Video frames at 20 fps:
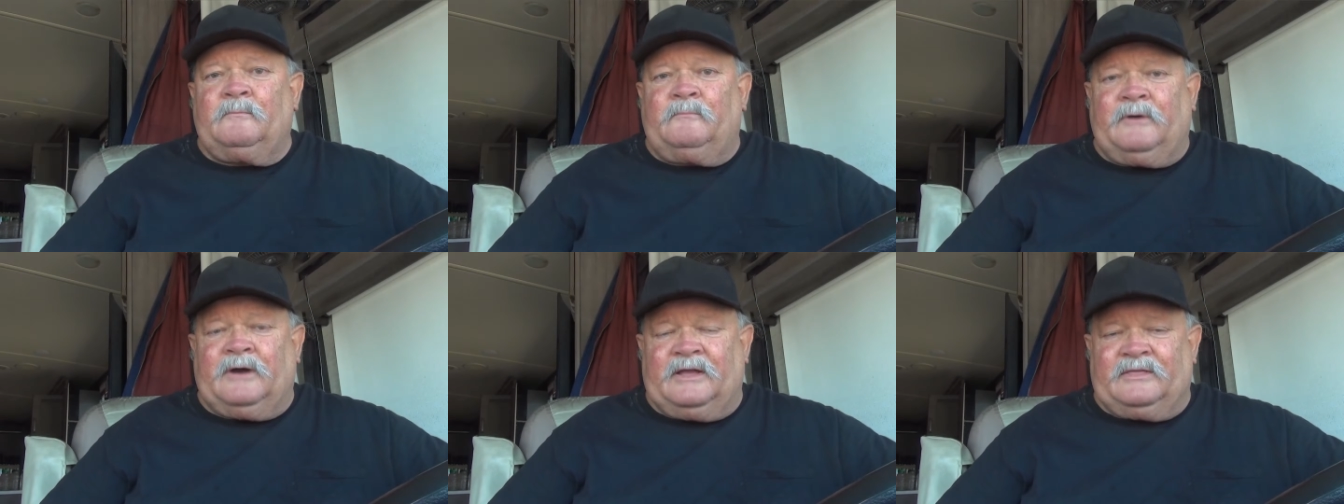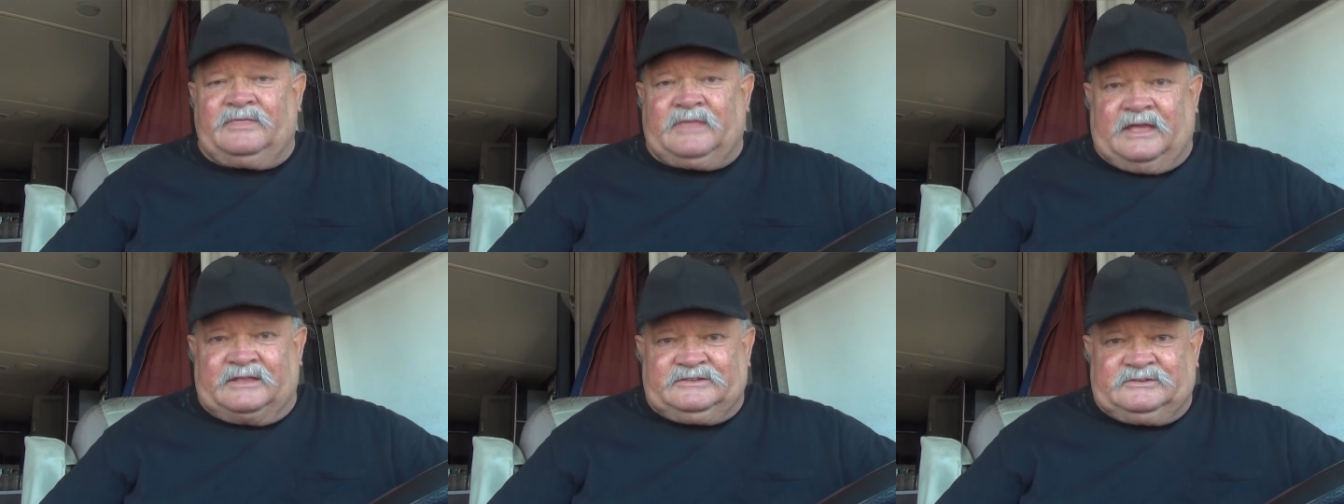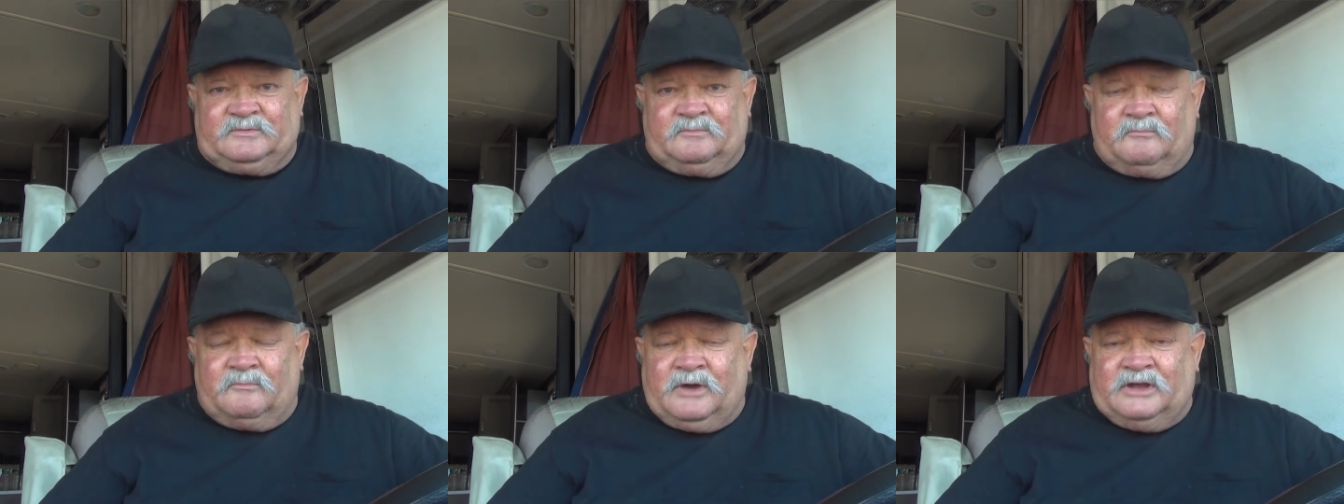But
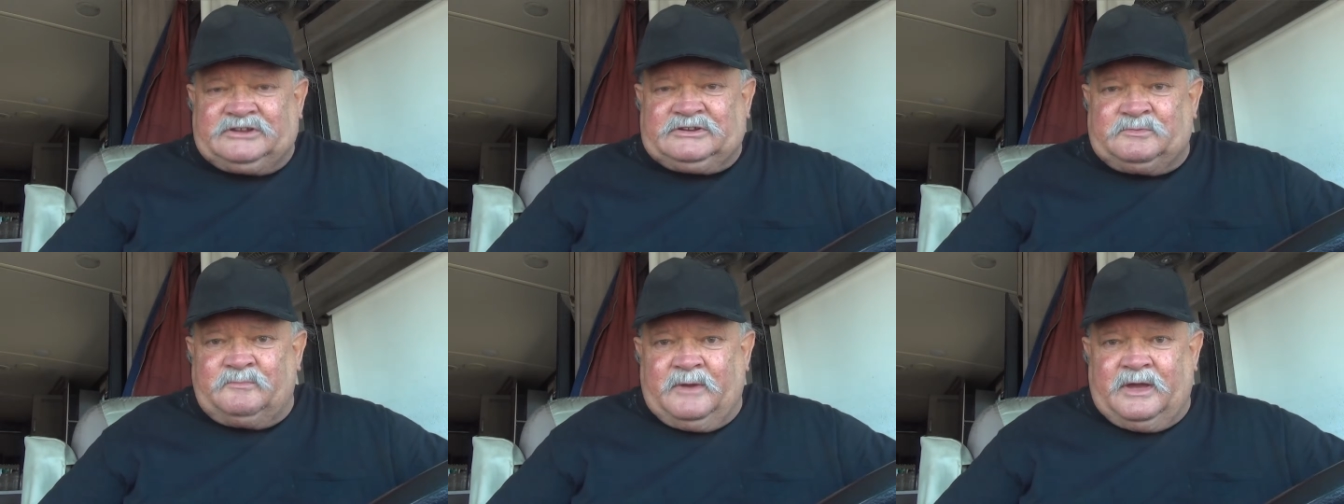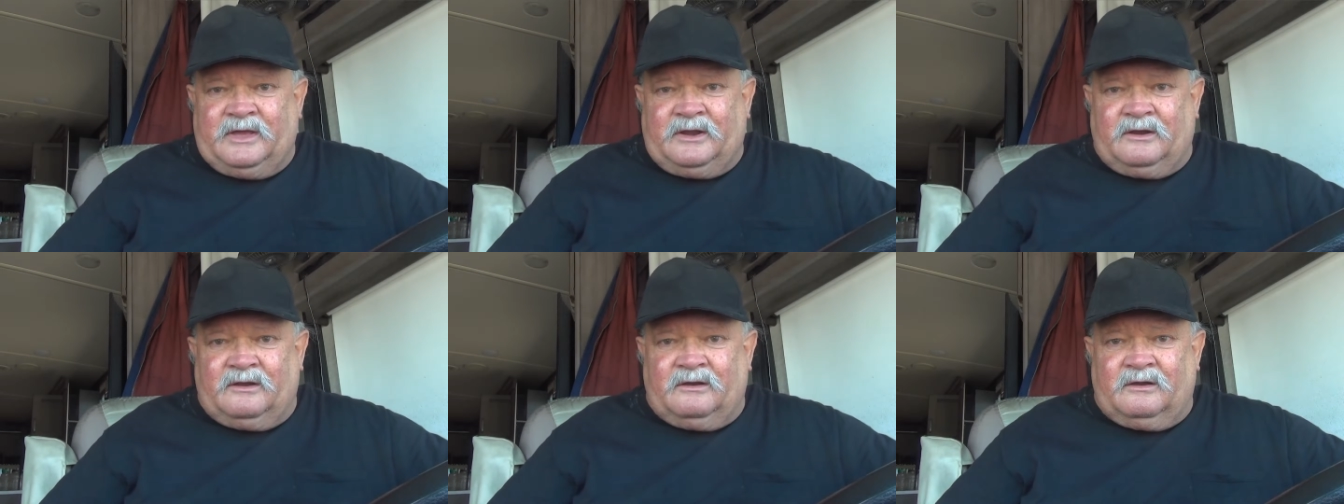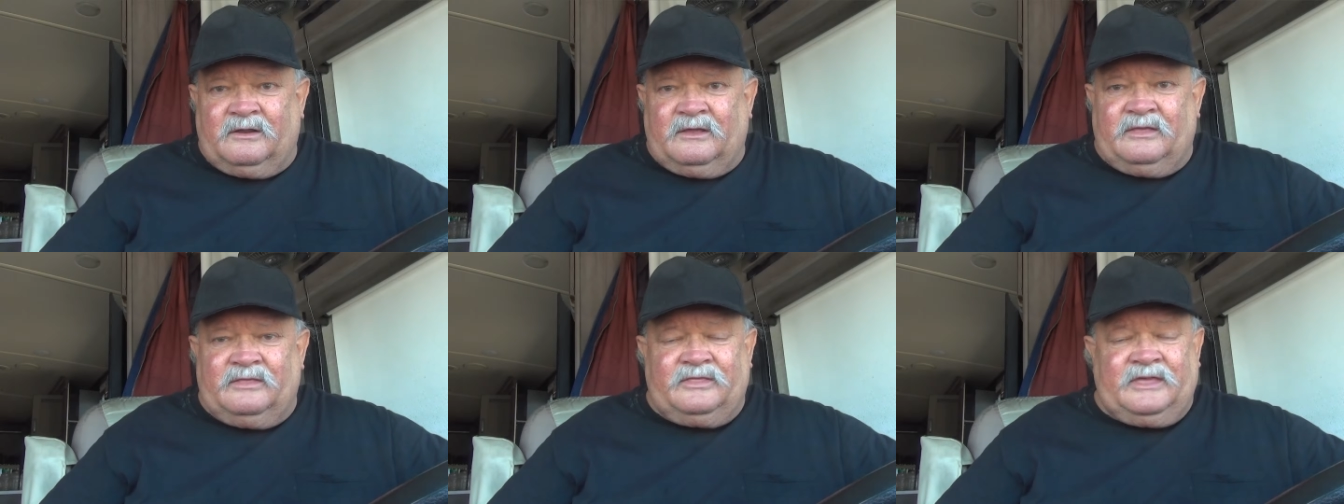that's much
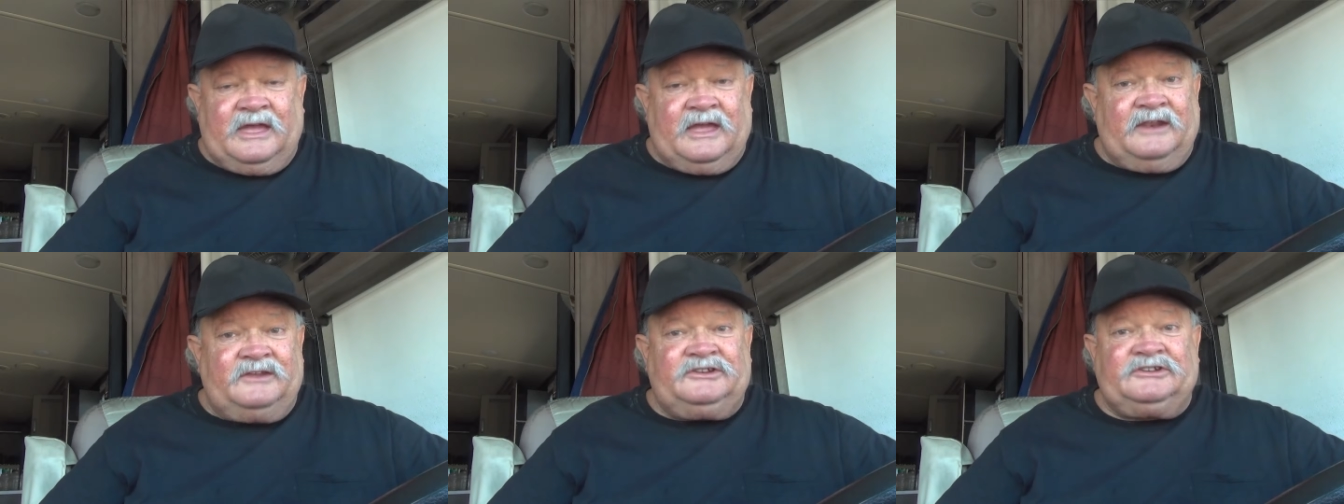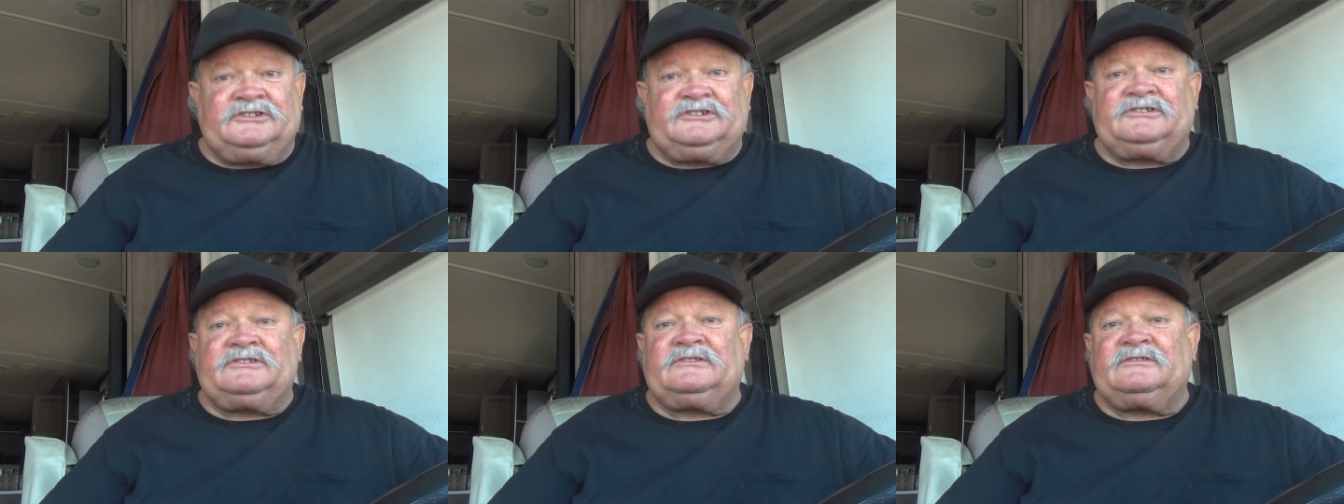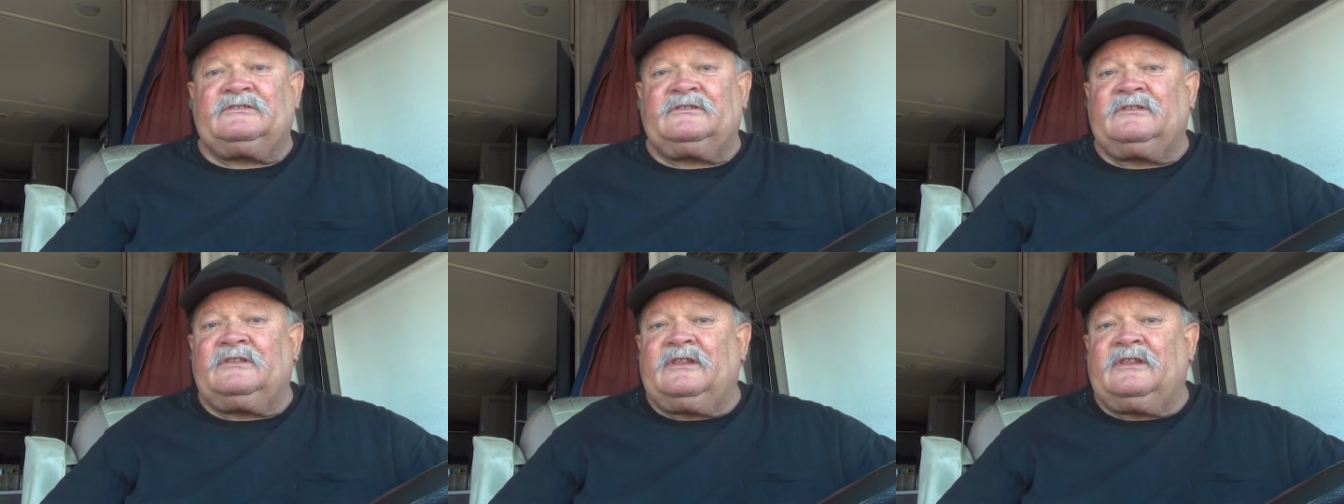better than just